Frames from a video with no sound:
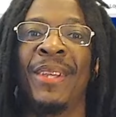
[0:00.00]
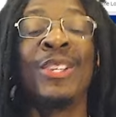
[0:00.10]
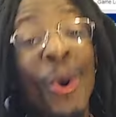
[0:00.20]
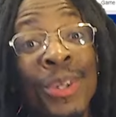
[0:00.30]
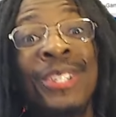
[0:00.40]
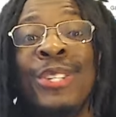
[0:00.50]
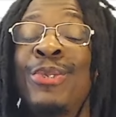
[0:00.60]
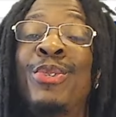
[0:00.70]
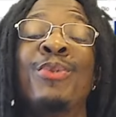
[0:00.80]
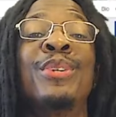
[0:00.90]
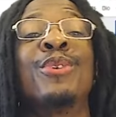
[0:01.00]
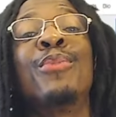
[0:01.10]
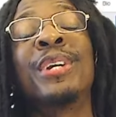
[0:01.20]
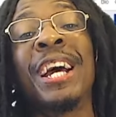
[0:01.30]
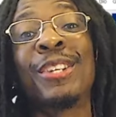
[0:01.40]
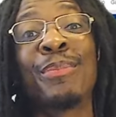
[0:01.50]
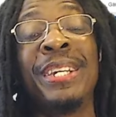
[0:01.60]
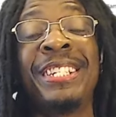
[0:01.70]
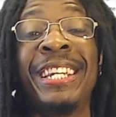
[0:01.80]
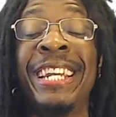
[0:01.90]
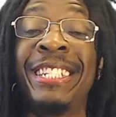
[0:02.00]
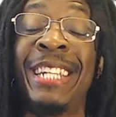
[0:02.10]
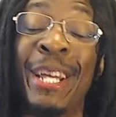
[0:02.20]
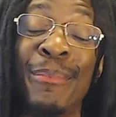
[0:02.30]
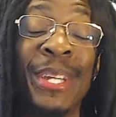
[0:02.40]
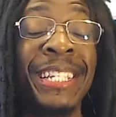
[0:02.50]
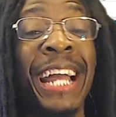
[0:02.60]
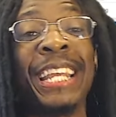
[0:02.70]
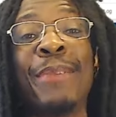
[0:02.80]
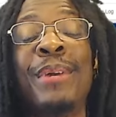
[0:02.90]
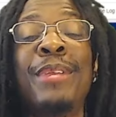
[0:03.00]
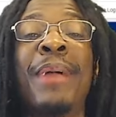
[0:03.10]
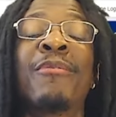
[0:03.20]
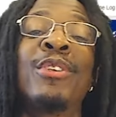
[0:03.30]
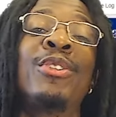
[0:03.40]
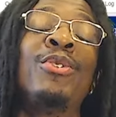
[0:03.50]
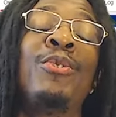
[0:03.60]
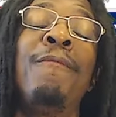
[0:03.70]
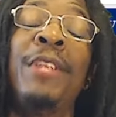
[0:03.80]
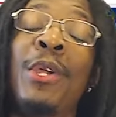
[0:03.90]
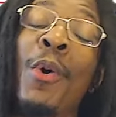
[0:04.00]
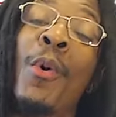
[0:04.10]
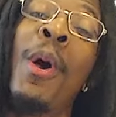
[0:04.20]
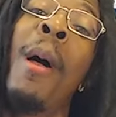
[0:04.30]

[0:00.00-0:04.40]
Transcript: Yo, what's good, YouTube? It's your boy, Dr. PG, NGM. Praise God to get money back for another YouTube video.